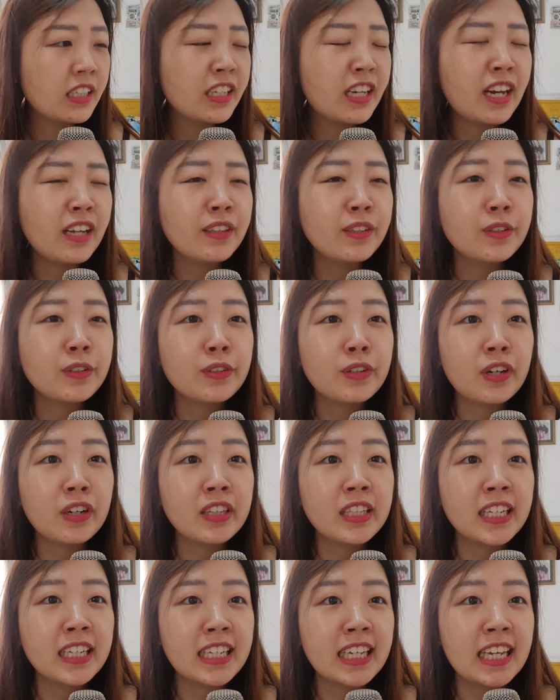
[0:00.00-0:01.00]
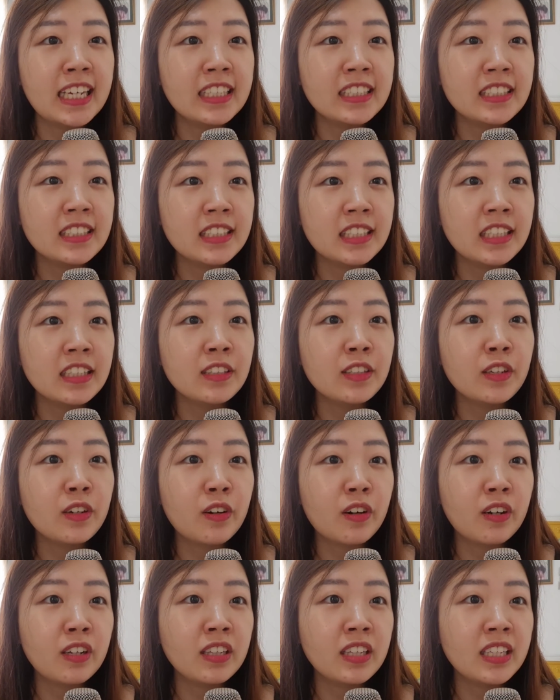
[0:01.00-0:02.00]
hyaluronic acid,
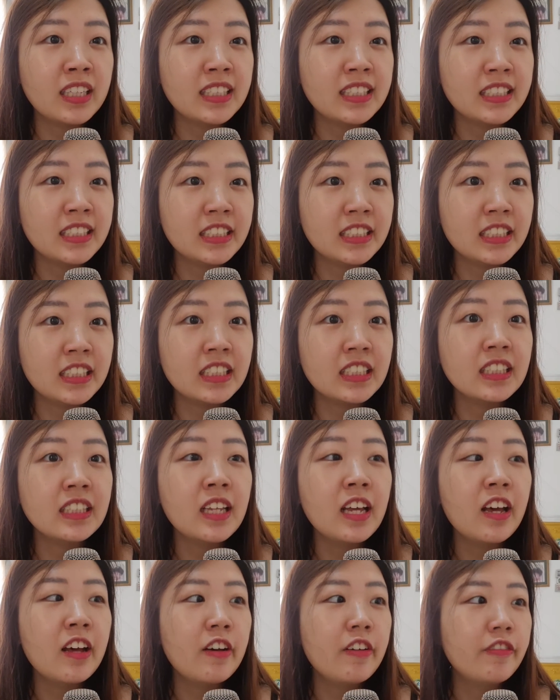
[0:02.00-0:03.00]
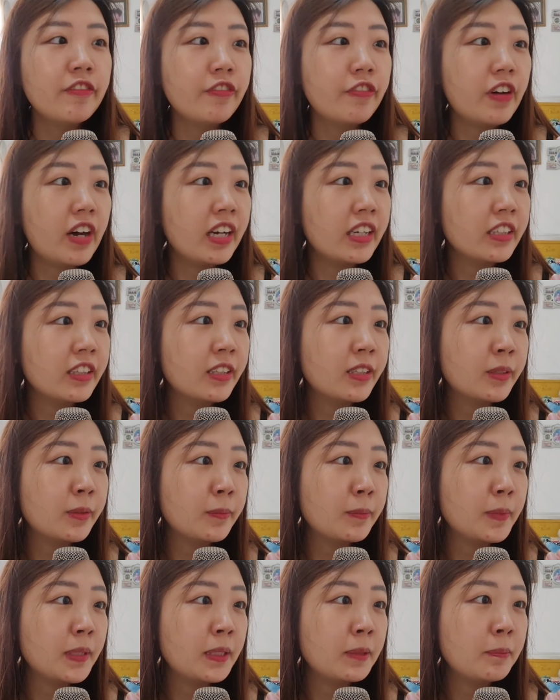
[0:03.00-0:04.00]
collagen,
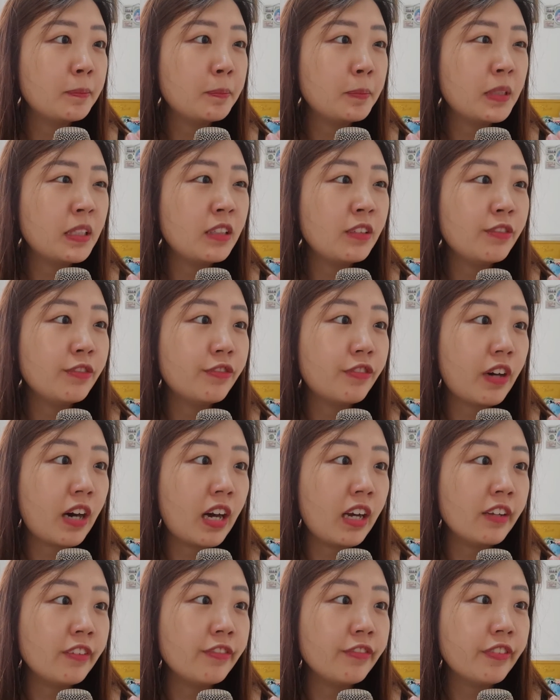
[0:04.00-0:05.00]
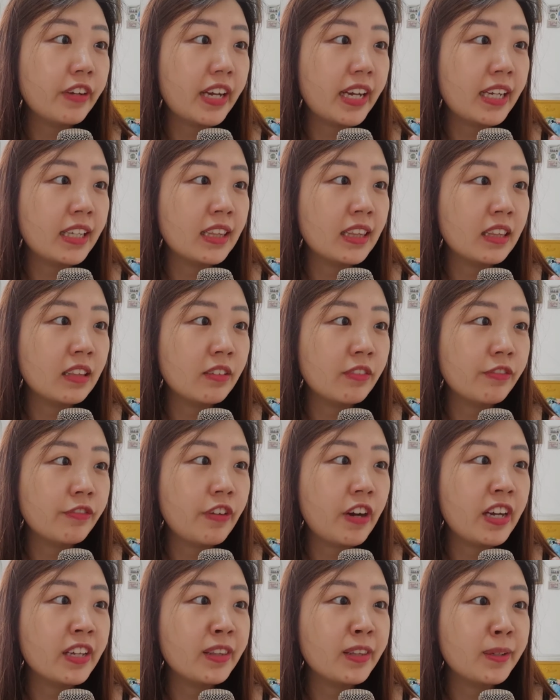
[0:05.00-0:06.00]
vitamin B five, and
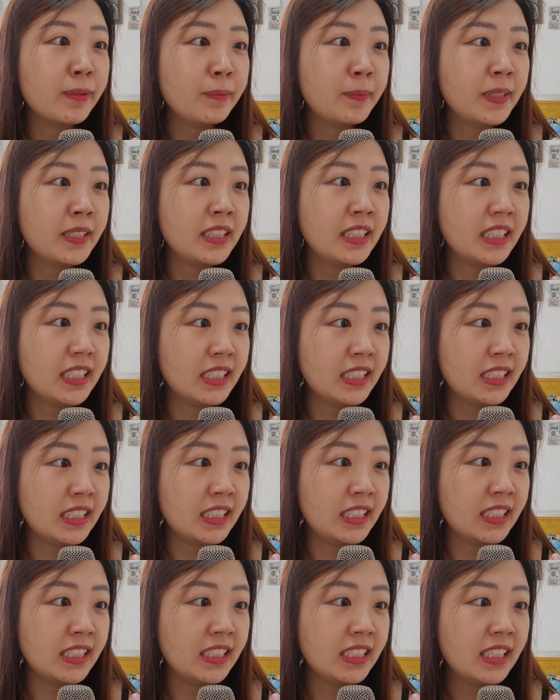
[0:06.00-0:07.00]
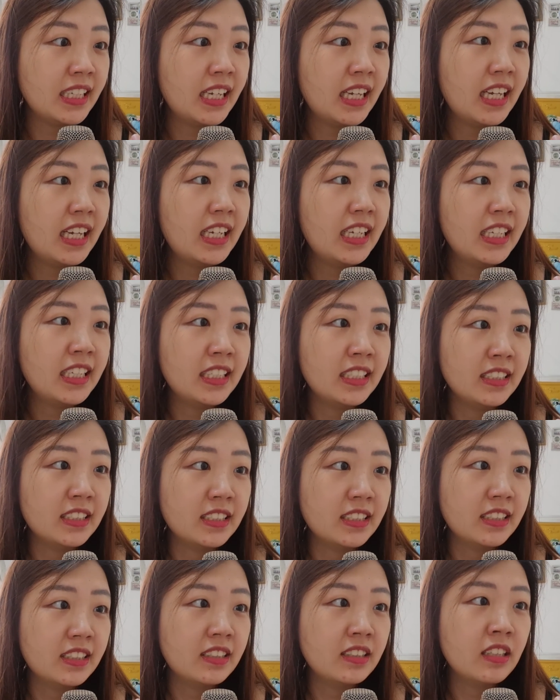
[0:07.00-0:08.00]
vitamin E.
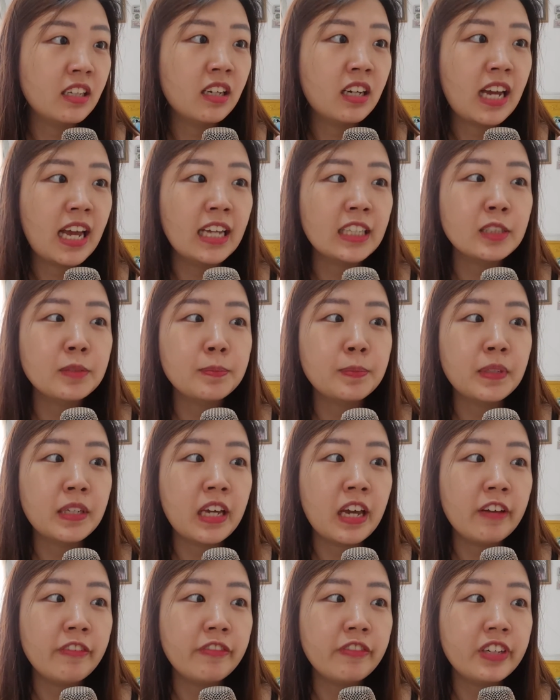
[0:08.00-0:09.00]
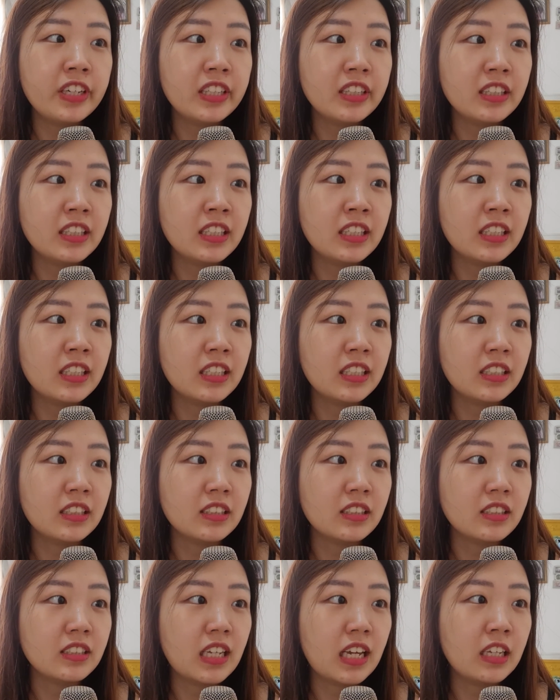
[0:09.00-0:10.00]
It The S P F rating
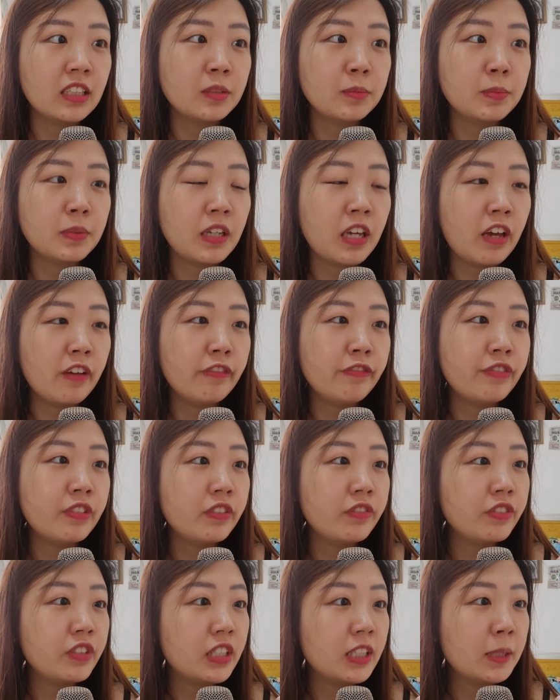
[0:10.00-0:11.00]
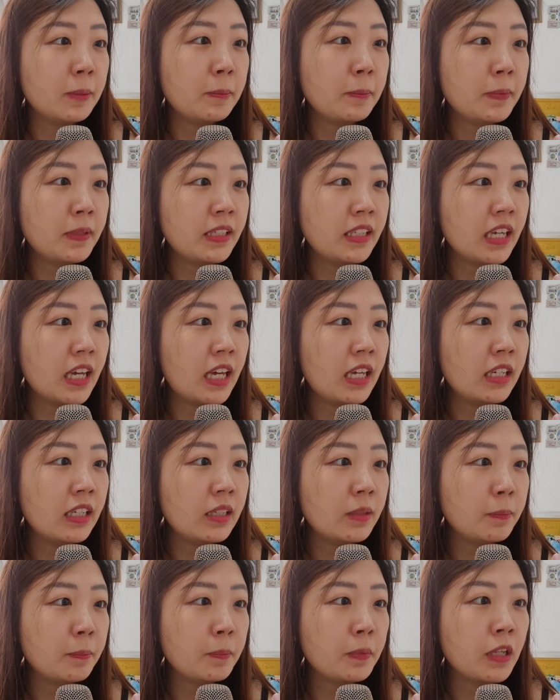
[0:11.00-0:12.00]
is S P F fifty P
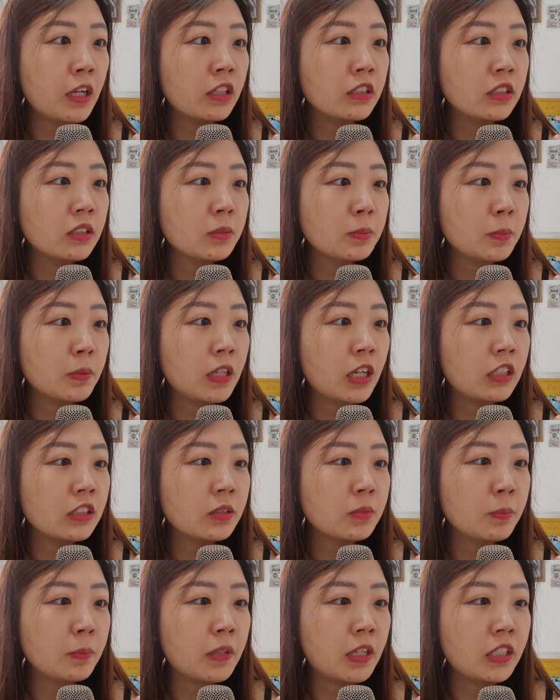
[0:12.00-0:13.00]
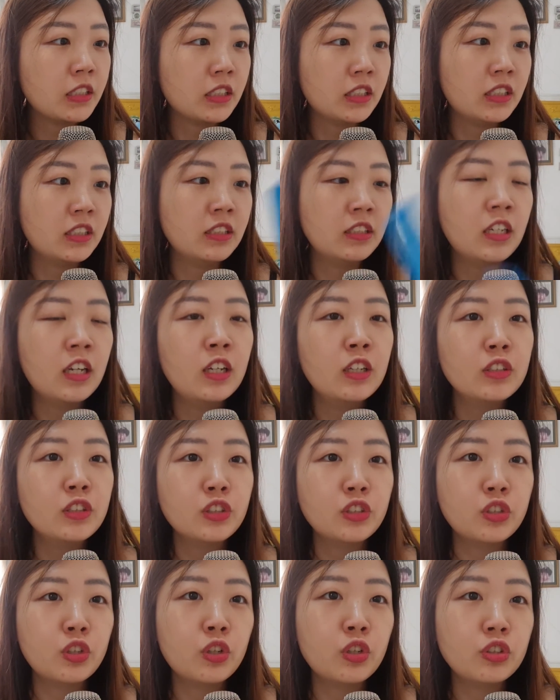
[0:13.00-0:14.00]
A plus plus plus,
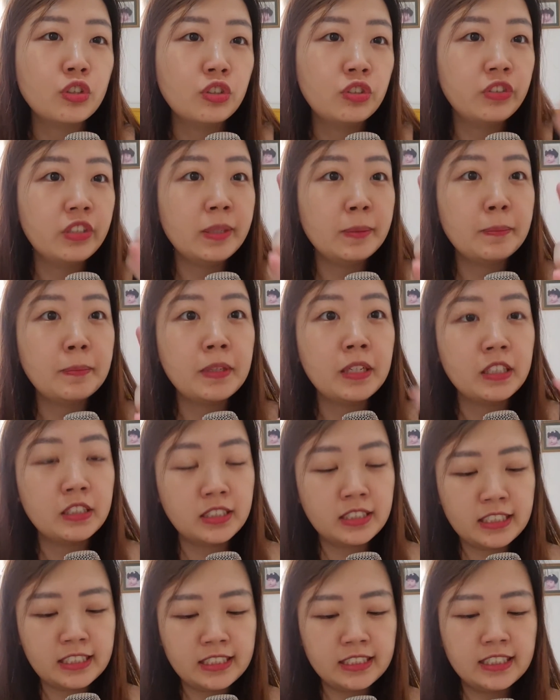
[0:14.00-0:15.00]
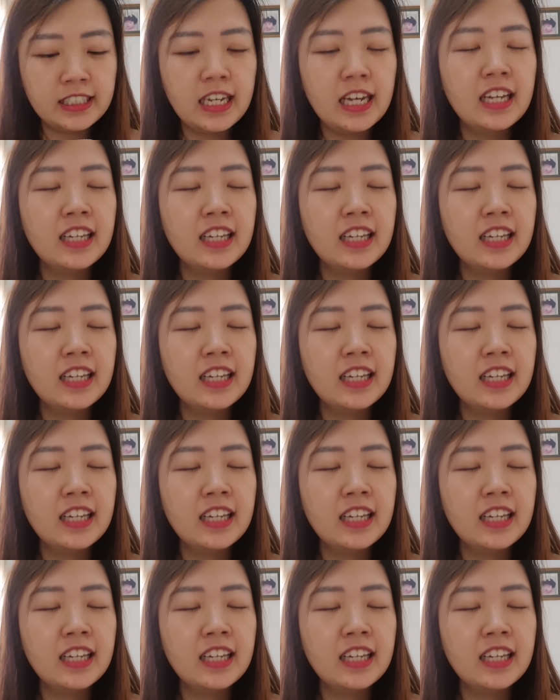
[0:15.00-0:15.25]
so three pluses.